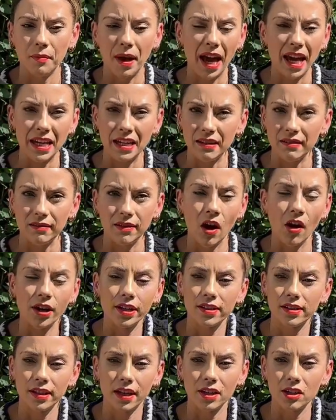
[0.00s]
8,
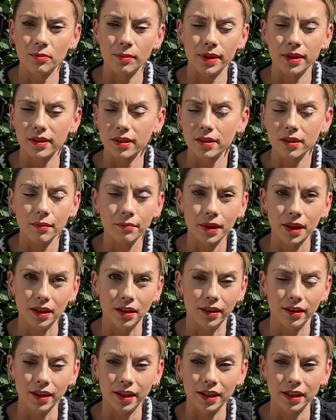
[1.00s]
9 centimetres, something
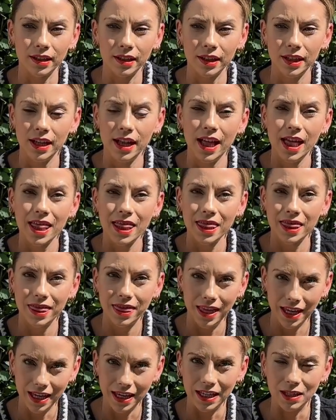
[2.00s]
like that.
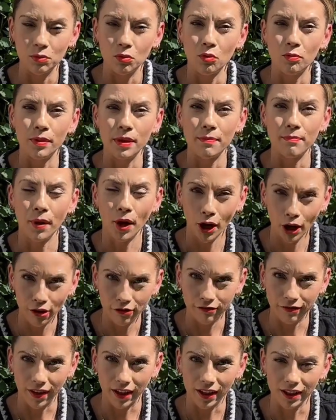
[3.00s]
These will be
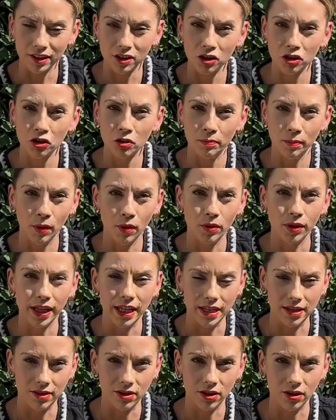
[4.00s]
perfect to pot
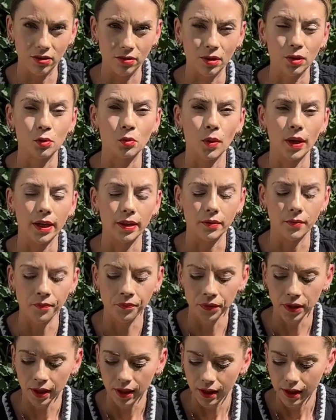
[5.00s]
into as well.
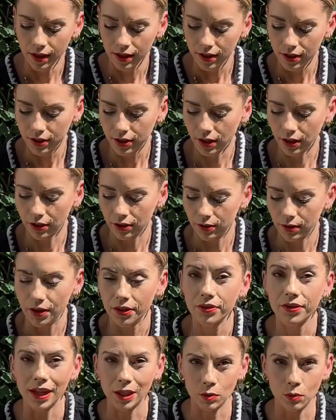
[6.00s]
So
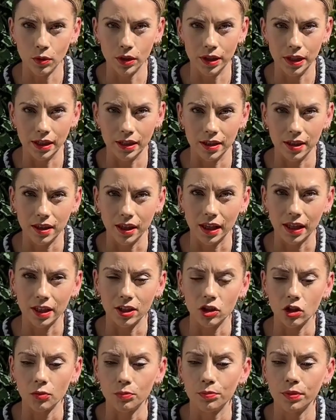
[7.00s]
that's what you need to
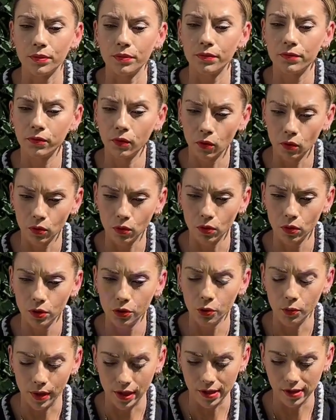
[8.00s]
think. So before
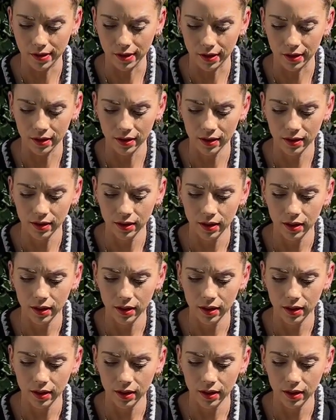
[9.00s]
the winter,